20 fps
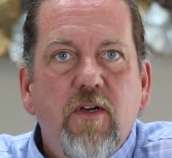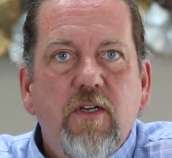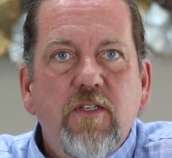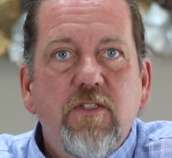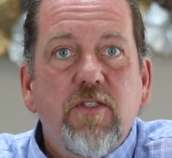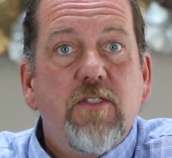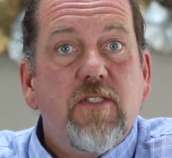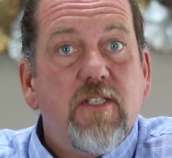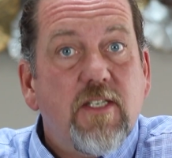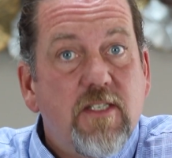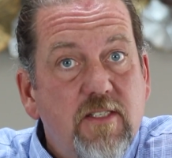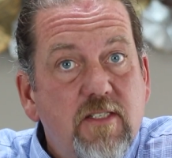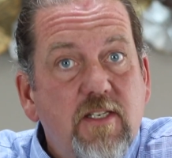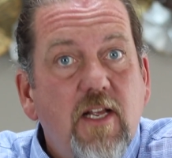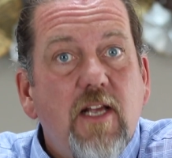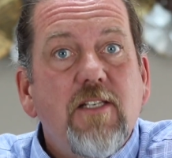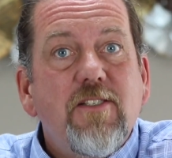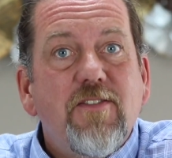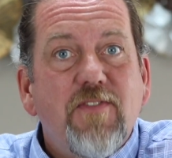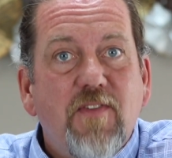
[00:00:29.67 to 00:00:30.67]
to
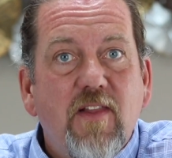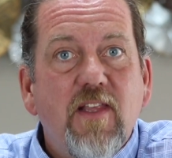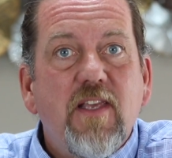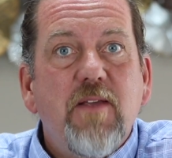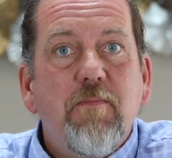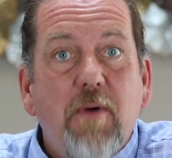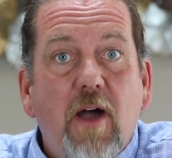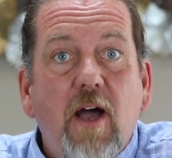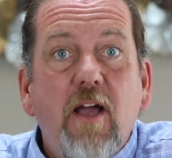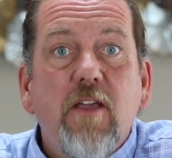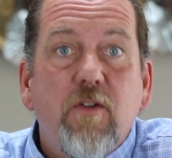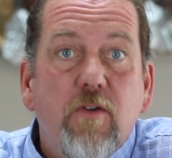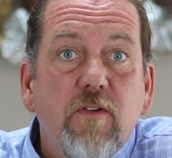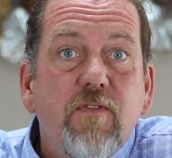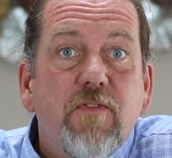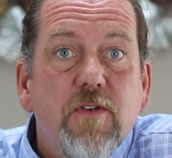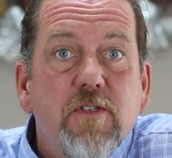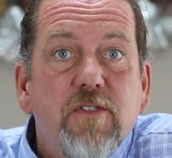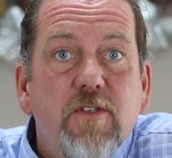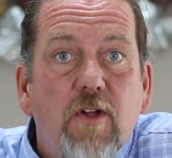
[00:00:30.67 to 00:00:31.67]
successfully buy your
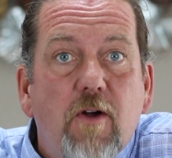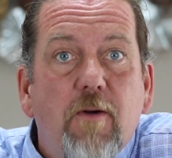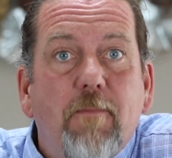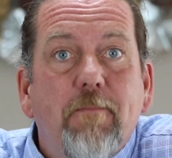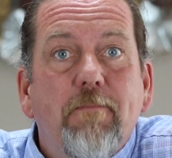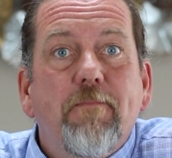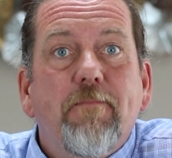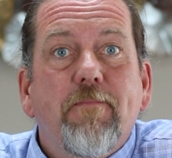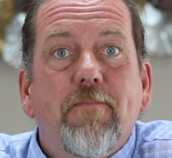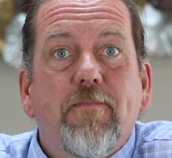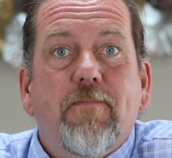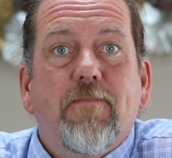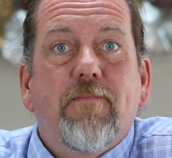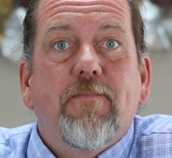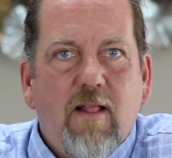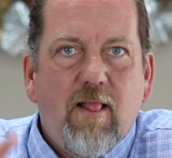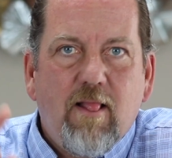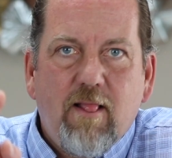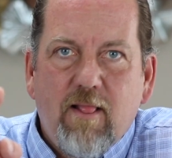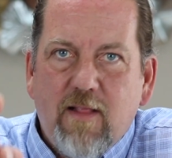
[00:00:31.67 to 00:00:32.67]
first home.
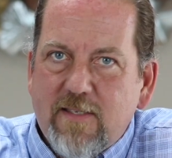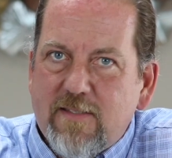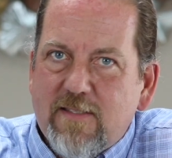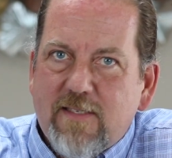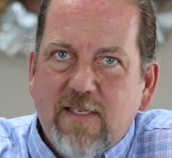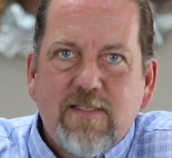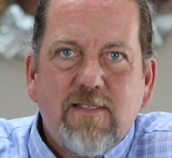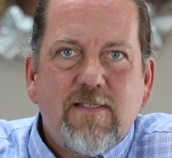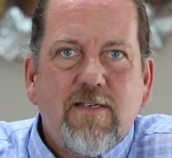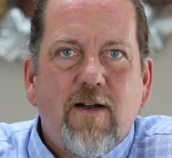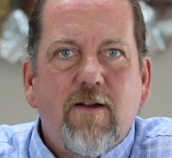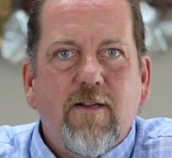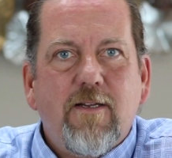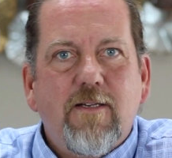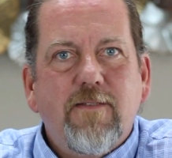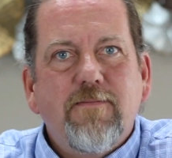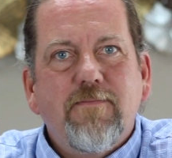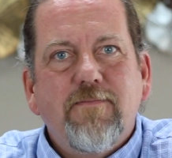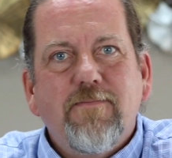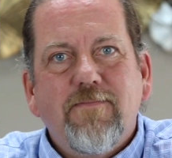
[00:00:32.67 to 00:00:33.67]
Let's get
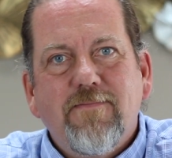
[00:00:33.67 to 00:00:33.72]
started.